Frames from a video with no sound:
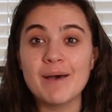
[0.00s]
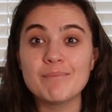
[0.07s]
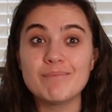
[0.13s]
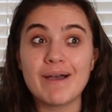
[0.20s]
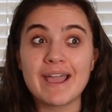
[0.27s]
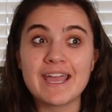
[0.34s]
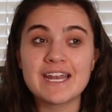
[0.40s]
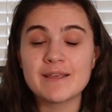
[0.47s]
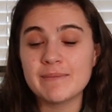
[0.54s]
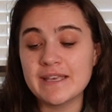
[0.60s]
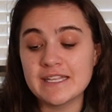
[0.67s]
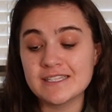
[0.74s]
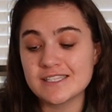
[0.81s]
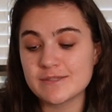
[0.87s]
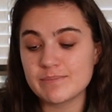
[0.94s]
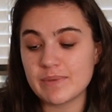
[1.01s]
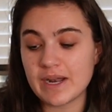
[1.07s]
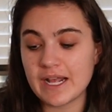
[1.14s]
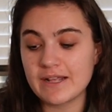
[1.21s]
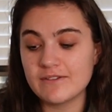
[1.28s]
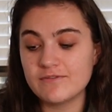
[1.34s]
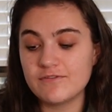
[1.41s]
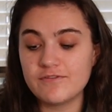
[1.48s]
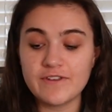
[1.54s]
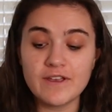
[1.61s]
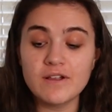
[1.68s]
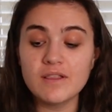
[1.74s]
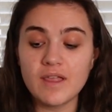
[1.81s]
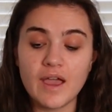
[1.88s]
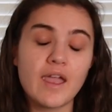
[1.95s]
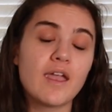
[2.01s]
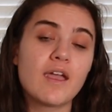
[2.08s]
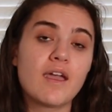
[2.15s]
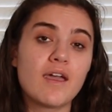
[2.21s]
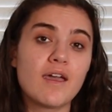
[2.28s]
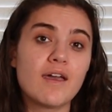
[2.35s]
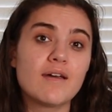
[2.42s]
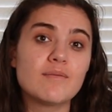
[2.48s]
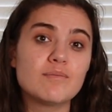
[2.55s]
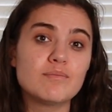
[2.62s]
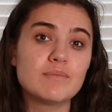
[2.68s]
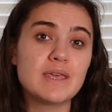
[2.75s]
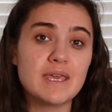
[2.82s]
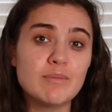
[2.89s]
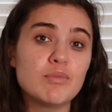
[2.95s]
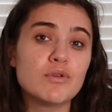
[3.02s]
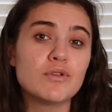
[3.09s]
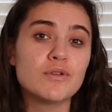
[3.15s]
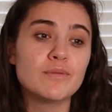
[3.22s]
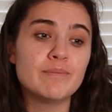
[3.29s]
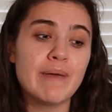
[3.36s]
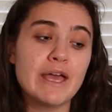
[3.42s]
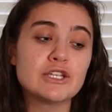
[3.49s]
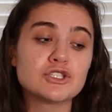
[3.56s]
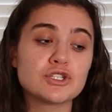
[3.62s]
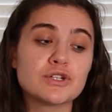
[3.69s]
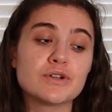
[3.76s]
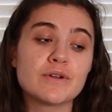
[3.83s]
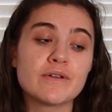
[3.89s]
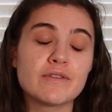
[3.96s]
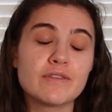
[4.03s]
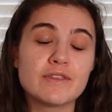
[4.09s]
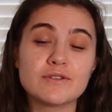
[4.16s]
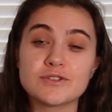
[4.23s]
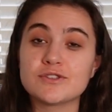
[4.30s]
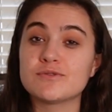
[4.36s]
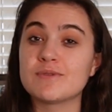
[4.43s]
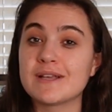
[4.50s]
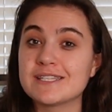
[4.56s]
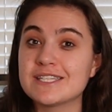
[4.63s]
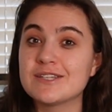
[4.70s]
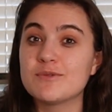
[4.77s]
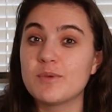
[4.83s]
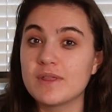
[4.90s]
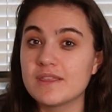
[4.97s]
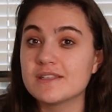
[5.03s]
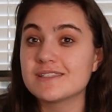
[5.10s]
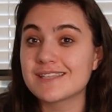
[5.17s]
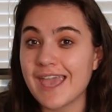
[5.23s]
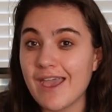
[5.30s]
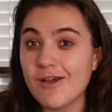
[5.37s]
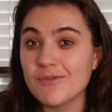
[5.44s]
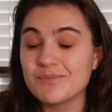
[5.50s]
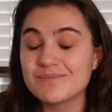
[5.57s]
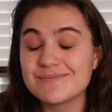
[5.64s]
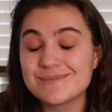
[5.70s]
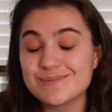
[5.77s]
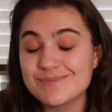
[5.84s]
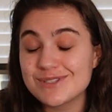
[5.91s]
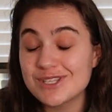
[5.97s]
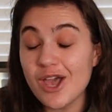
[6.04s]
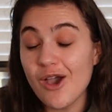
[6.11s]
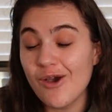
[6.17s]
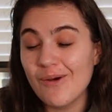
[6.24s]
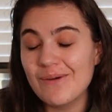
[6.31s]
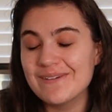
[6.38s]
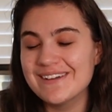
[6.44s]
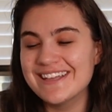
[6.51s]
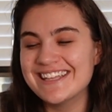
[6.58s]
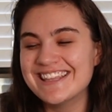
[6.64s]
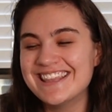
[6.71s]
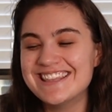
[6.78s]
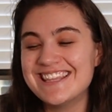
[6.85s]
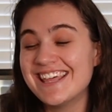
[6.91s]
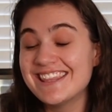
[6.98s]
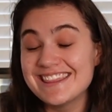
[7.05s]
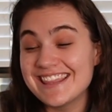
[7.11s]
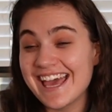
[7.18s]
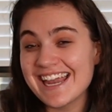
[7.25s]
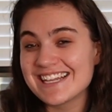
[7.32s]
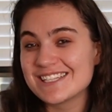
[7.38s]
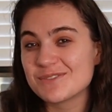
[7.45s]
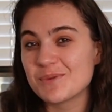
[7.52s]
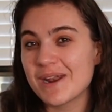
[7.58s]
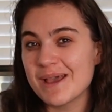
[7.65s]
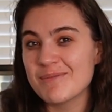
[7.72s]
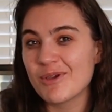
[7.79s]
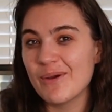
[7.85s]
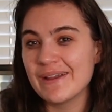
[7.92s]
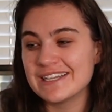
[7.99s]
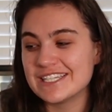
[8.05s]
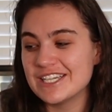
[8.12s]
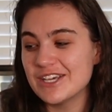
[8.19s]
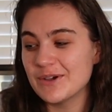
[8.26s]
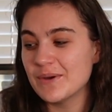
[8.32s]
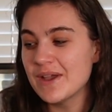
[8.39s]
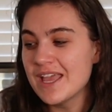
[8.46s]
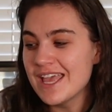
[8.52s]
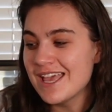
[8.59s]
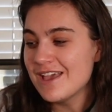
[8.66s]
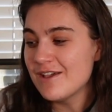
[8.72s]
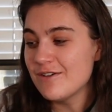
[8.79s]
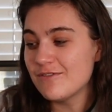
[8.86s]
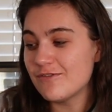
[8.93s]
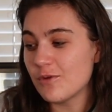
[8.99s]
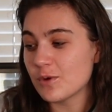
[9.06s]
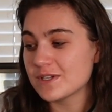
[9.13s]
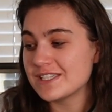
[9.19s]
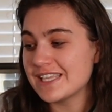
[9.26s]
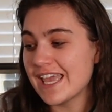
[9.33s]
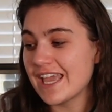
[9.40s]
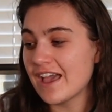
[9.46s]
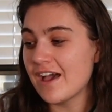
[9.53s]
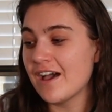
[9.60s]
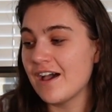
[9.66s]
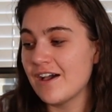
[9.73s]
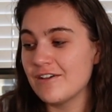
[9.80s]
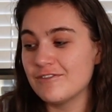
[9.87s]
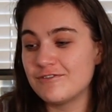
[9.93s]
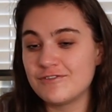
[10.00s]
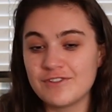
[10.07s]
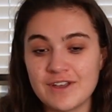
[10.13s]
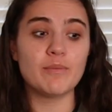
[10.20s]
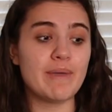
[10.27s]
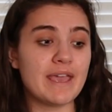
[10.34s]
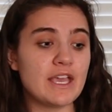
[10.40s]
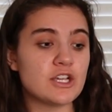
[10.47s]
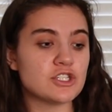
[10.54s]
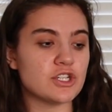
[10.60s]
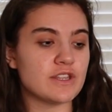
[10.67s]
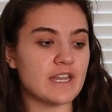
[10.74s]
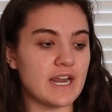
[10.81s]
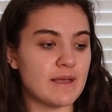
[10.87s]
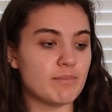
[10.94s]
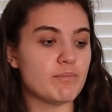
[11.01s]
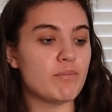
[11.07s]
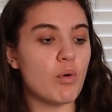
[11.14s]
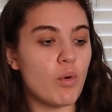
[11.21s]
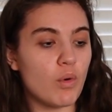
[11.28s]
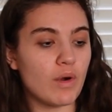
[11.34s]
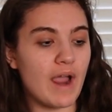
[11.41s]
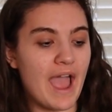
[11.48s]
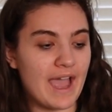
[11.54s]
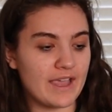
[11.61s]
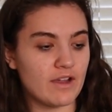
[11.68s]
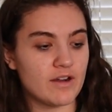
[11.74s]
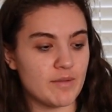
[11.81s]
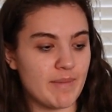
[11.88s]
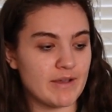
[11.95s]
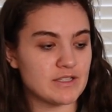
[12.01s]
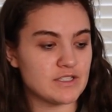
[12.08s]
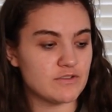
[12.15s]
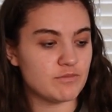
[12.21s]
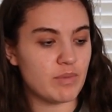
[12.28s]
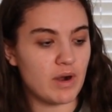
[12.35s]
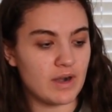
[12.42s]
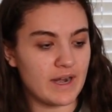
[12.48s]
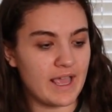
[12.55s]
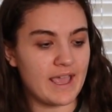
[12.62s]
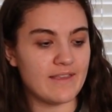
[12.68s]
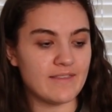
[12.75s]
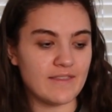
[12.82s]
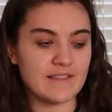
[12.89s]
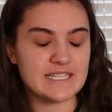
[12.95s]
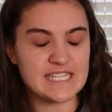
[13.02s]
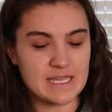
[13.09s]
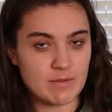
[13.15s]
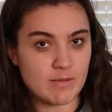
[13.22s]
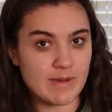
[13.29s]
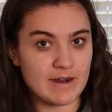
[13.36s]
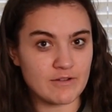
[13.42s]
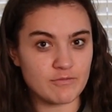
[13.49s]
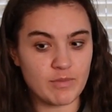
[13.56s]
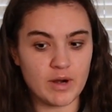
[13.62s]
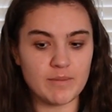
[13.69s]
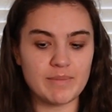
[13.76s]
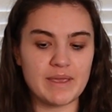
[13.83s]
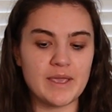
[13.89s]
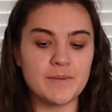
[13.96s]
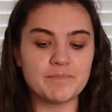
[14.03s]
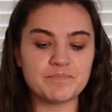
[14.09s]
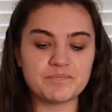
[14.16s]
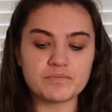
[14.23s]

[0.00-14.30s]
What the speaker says: by any means, but I feel like people measure this resin with a scale. So that is what I'm going to do for sake of making sure that I pour accurate amounts of part A and then the same amount of part B.